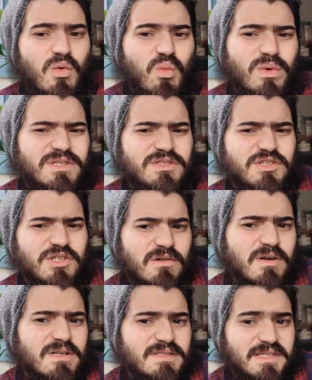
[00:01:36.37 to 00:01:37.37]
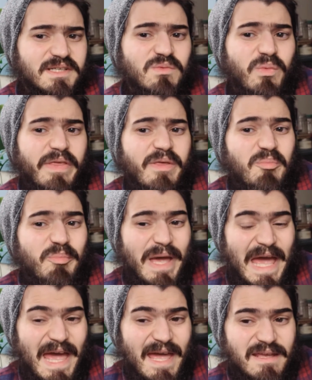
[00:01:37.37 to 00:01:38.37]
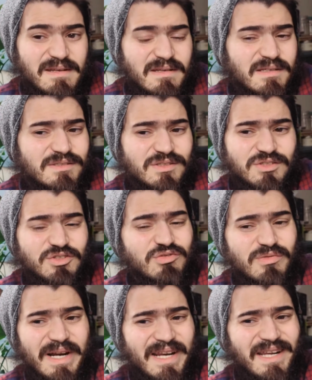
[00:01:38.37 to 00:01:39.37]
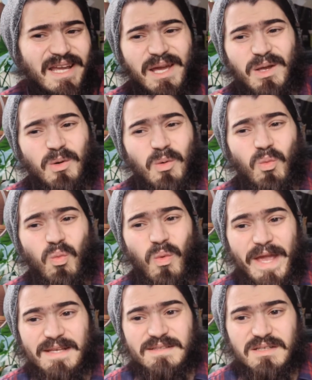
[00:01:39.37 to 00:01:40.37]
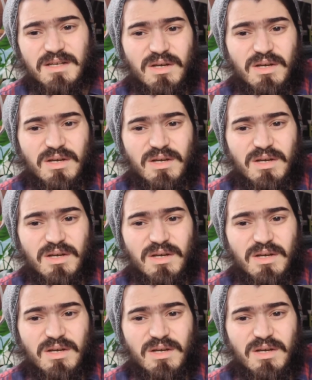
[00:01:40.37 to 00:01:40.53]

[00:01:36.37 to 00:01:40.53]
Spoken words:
What Dürer did with a pen, string, and a weight,